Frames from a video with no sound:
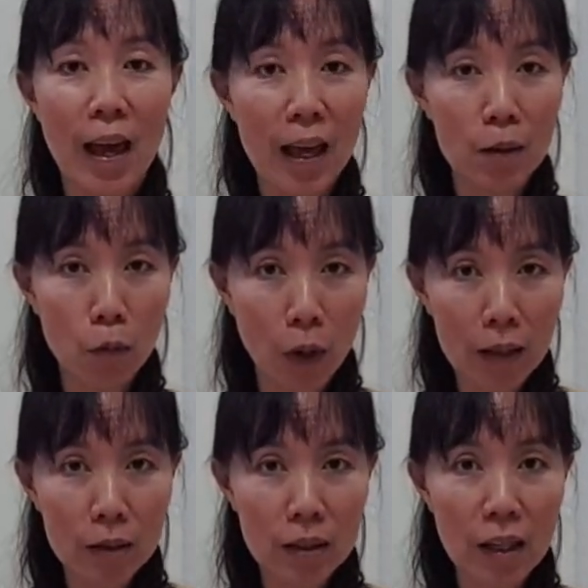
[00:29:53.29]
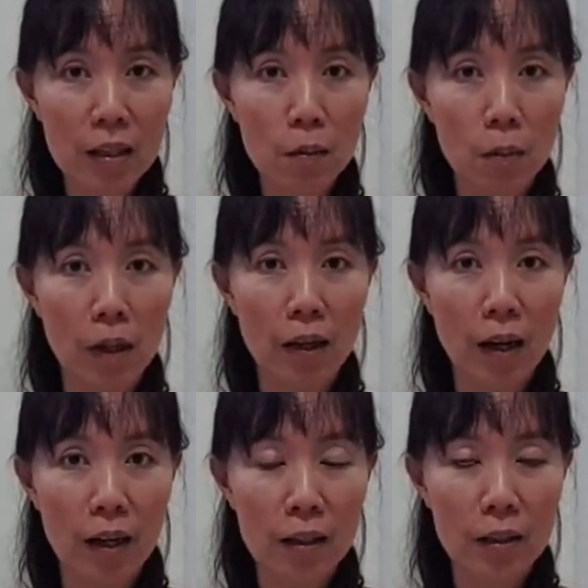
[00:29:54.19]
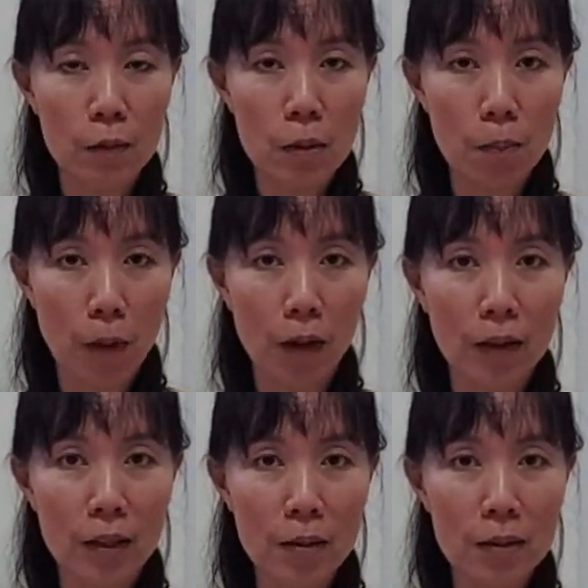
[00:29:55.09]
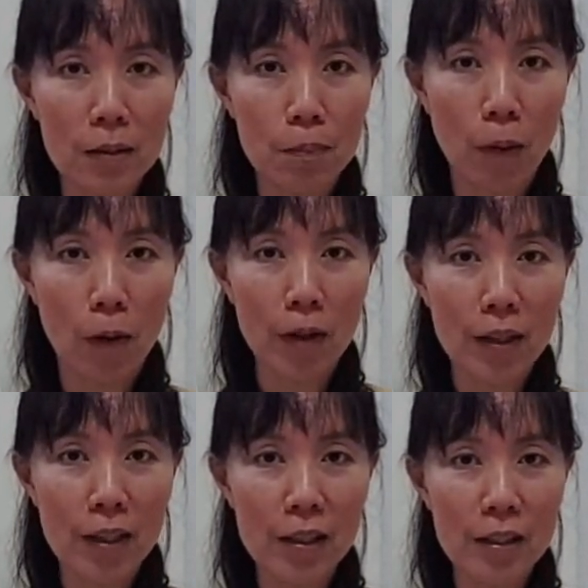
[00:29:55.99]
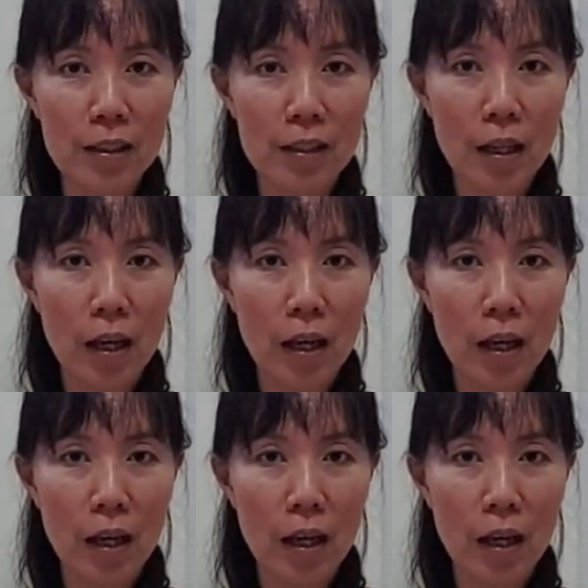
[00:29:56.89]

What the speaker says: And one thing, another important point is,